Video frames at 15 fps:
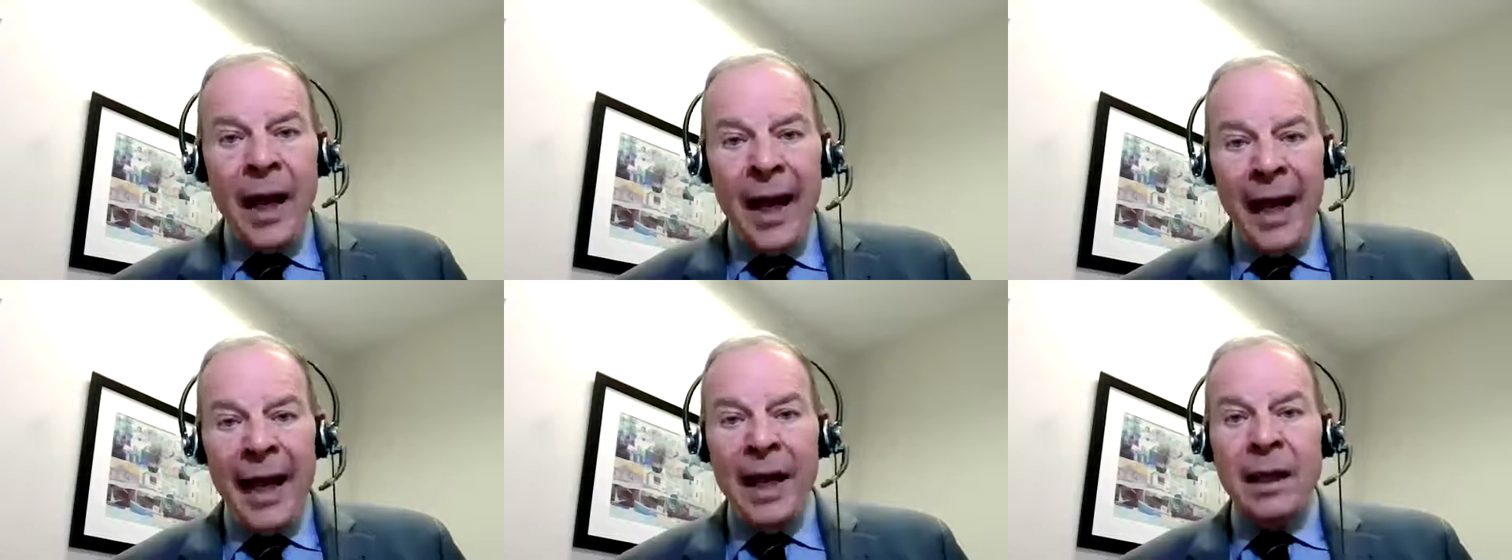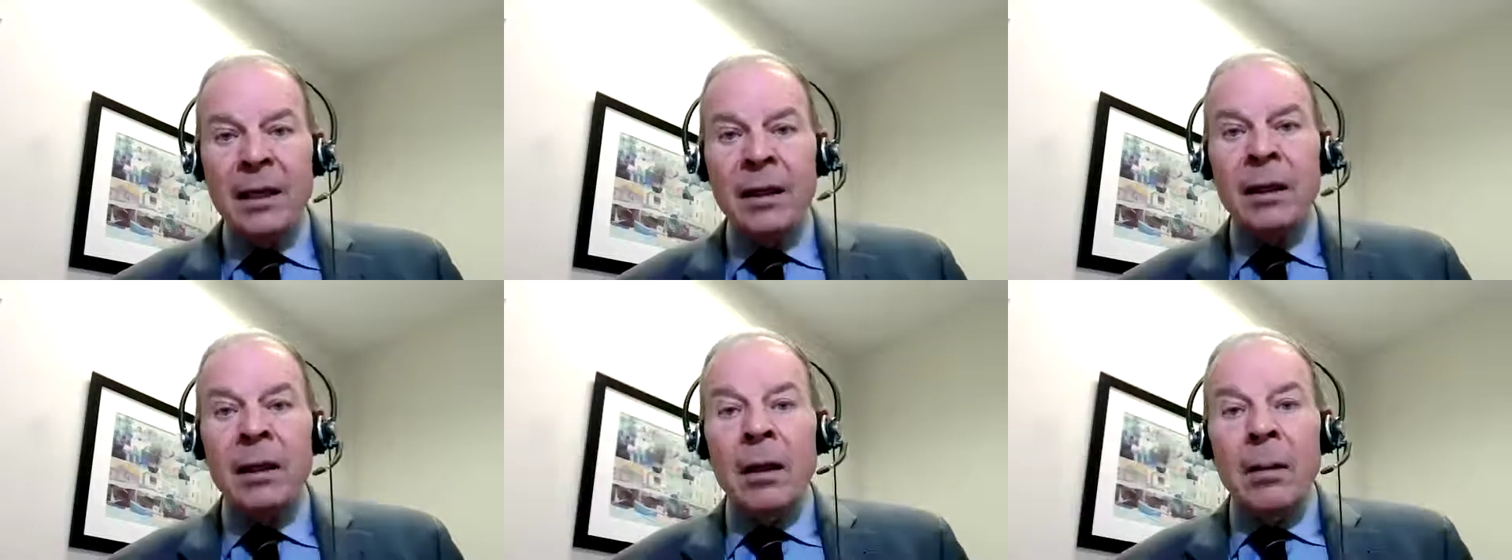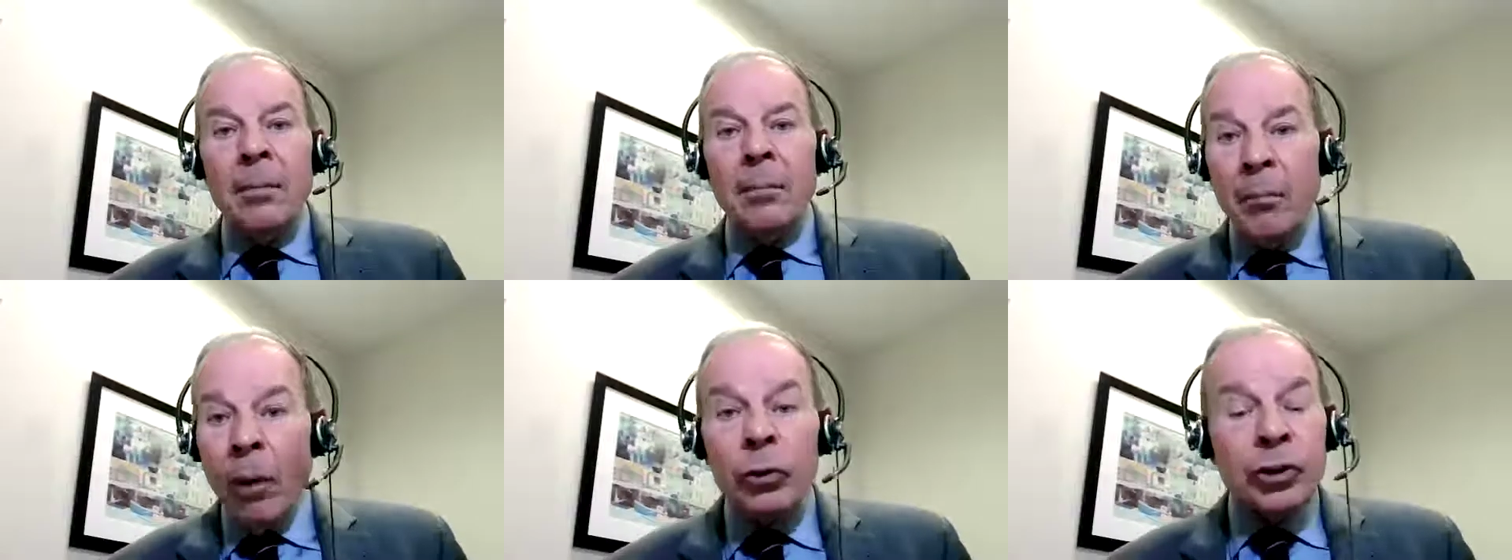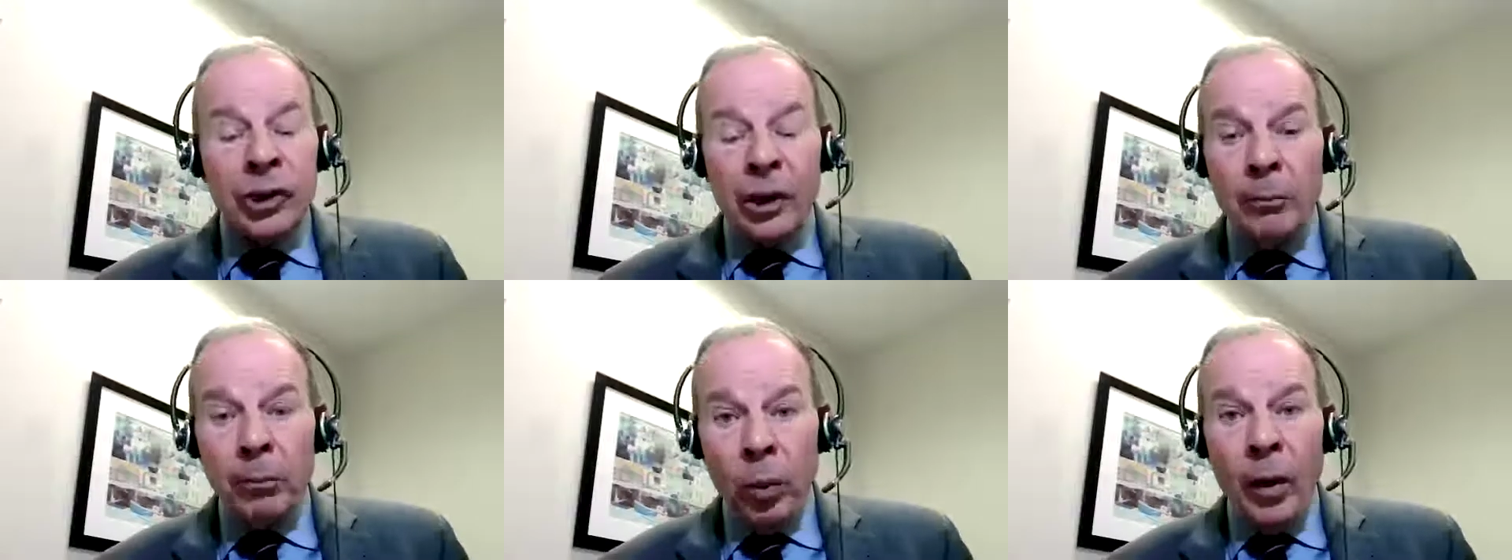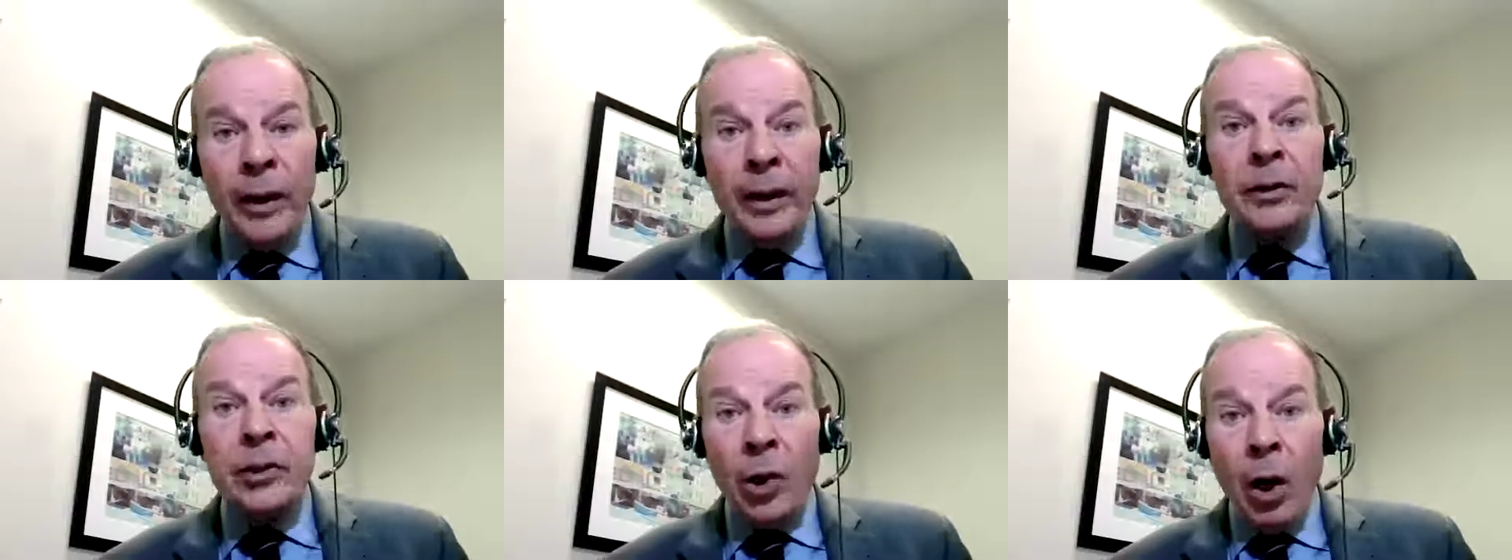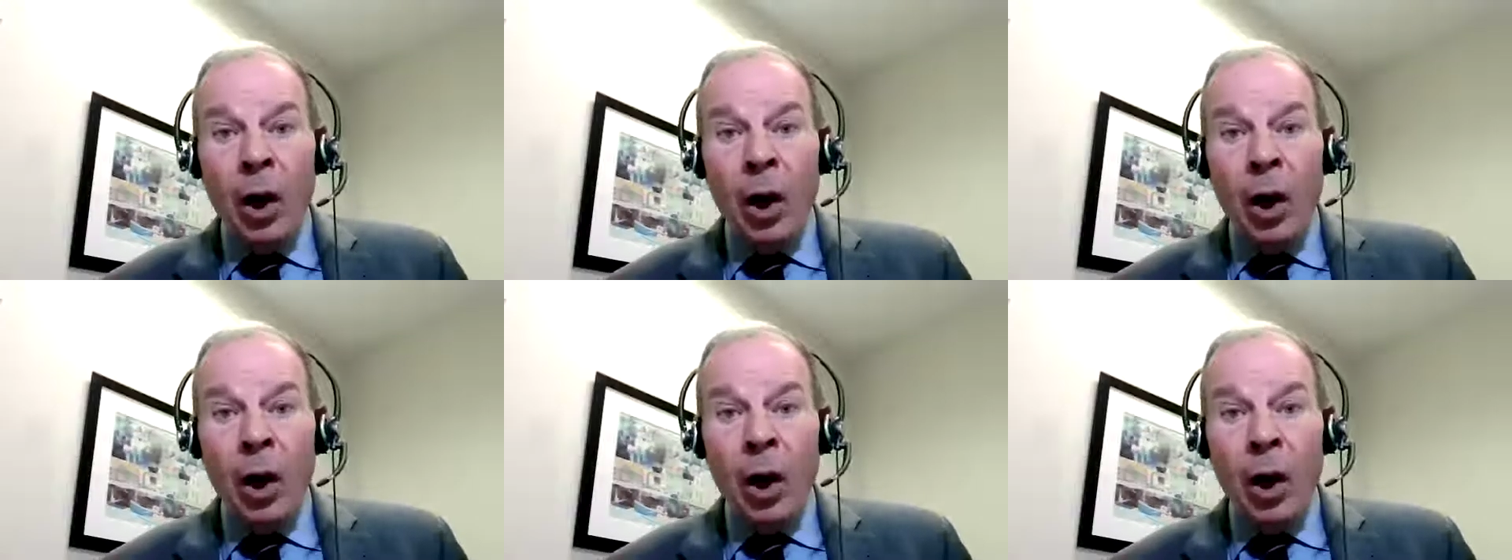And most employers